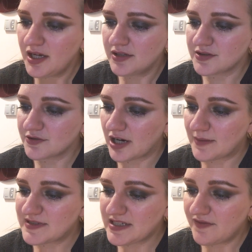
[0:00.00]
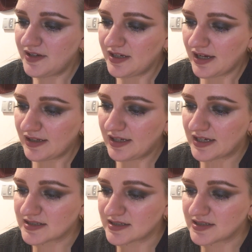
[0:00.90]
describes 79
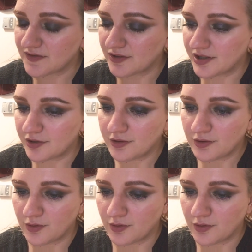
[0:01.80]
cases of clinical